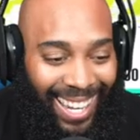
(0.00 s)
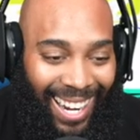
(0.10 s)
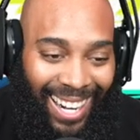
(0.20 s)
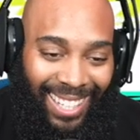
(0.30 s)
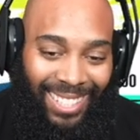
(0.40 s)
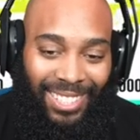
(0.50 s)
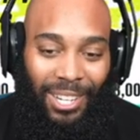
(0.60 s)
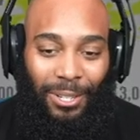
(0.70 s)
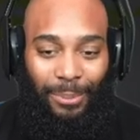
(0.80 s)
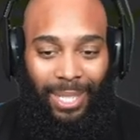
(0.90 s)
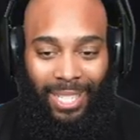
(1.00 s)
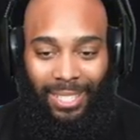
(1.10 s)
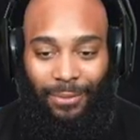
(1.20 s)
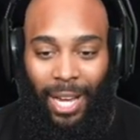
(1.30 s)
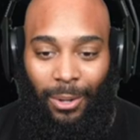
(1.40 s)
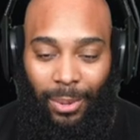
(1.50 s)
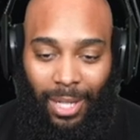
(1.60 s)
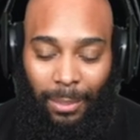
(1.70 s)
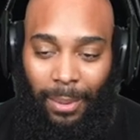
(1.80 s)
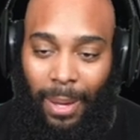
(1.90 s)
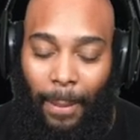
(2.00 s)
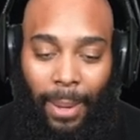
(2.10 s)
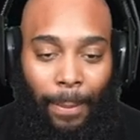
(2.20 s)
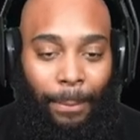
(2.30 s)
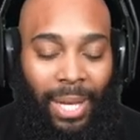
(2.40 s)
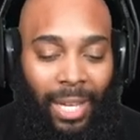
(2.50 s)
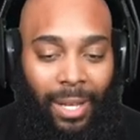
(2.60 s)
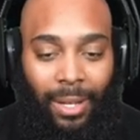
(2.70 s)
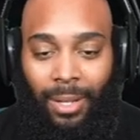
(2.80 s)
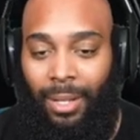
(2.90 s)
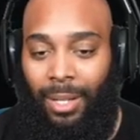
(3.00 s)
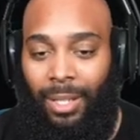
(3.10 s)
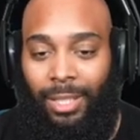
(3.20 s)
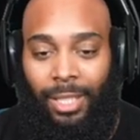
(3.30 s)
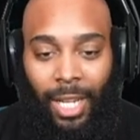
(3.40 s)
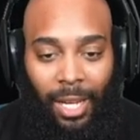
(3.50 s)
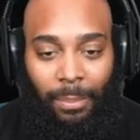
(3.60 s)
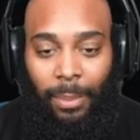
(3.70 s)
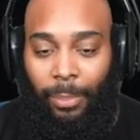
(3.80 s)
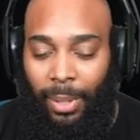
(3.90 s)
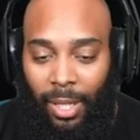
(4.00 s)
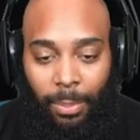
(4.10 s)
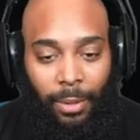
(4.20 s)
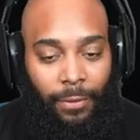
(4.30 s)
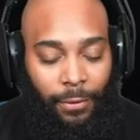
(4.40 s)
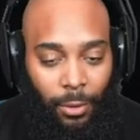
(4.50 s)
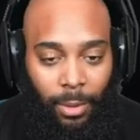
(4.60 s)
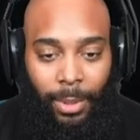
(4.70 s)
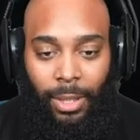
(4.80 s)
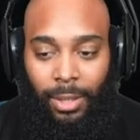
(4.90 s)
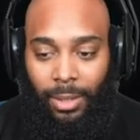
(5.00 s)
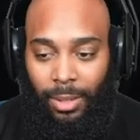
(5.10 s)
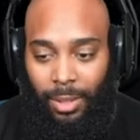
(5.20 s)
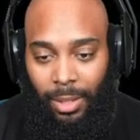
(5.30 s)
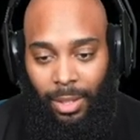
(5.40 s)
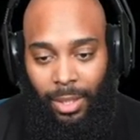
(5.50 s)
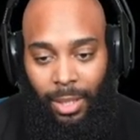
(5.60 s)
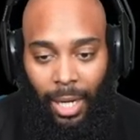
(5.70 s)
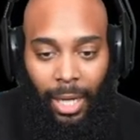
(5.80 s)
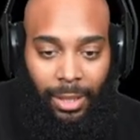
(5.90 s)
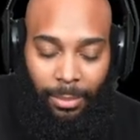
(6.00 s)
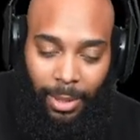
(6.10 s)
right, let's go, man. It's fight week. I'm in I'm in peak shape, peak performance. I should be